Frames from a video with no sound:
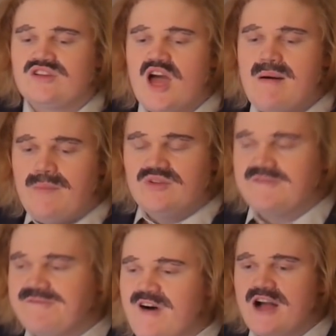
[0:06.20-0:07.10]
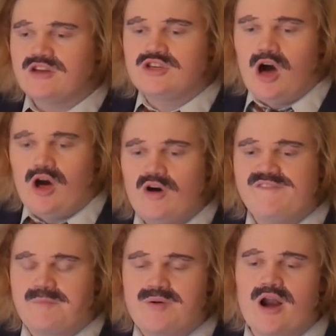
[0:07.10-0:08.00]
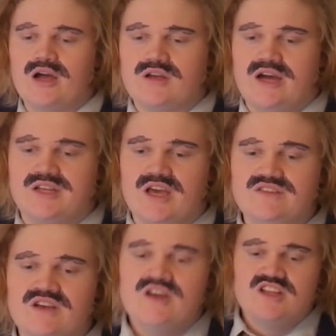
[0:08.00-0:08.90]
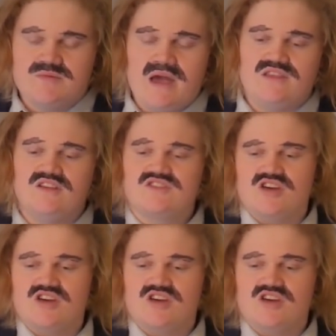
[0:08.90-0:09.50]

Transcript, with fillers: to come up with some god awful product ideas to make this